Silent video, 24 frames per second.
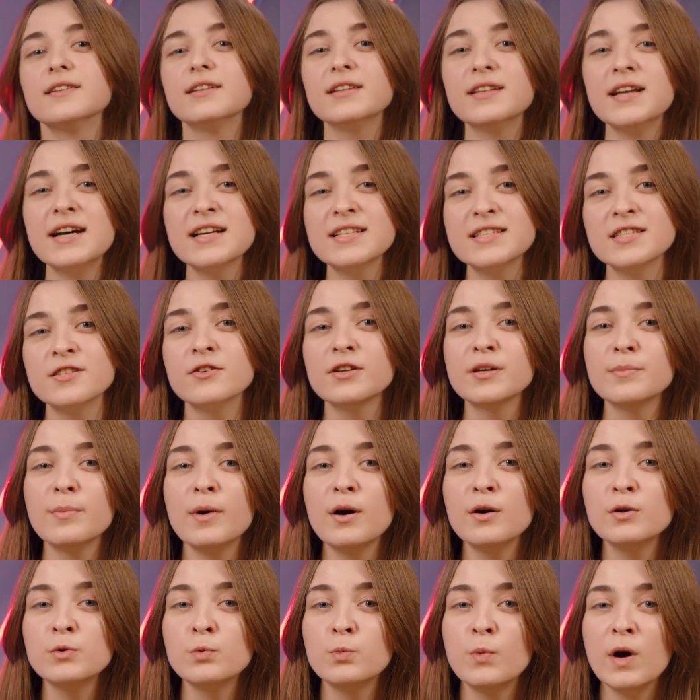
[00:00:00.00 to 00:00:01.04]
let's talk
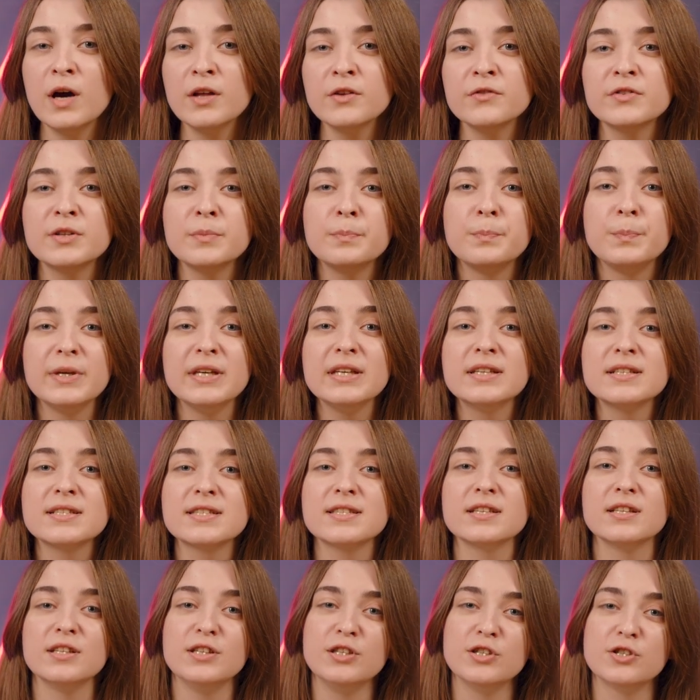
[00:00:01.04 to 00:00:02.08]
about one of the
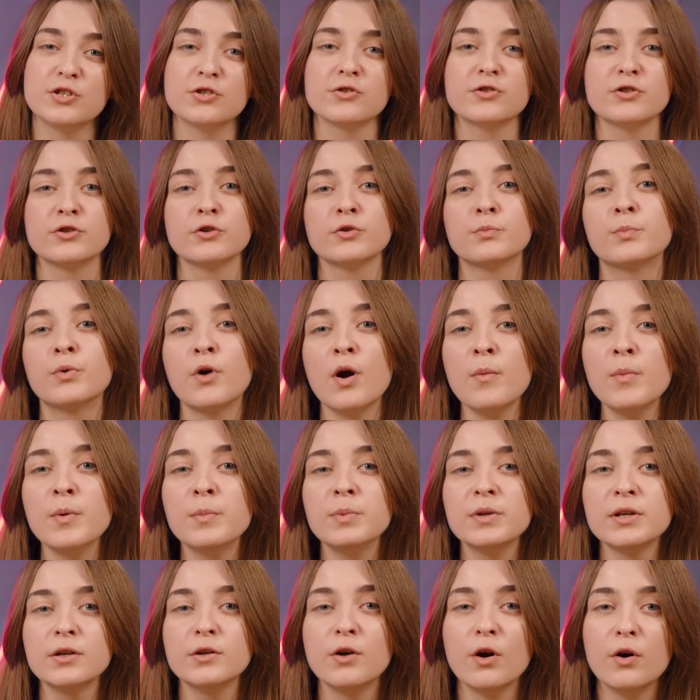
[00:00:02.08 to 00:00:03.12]
biggest issues you're
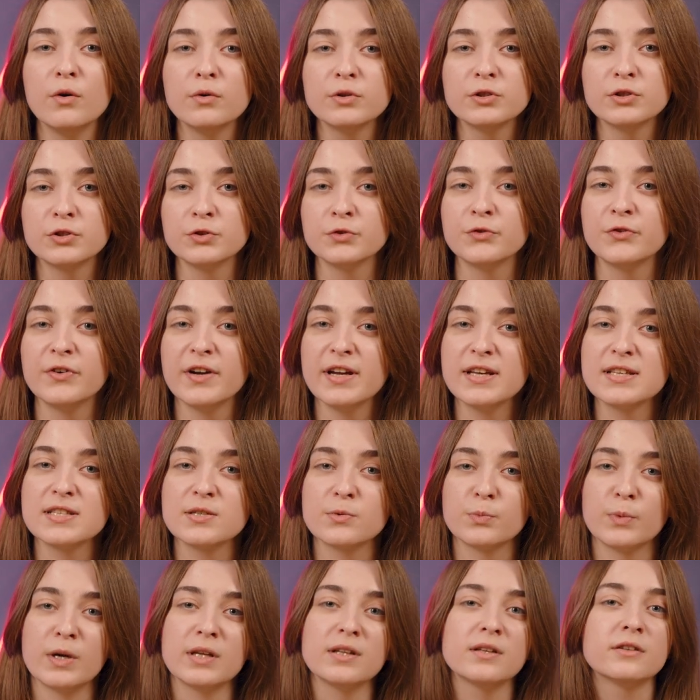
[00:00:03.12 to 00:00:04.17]
probably going to
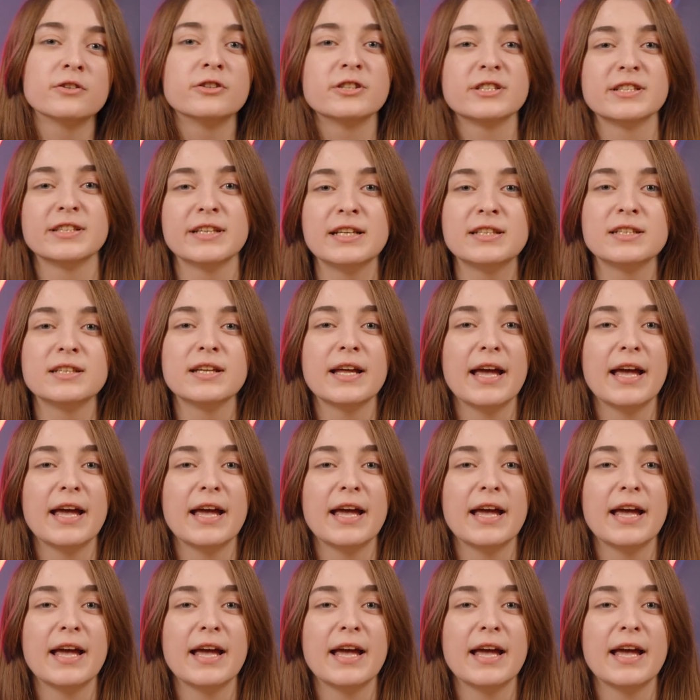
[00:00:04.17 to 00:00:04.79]
face when coordinating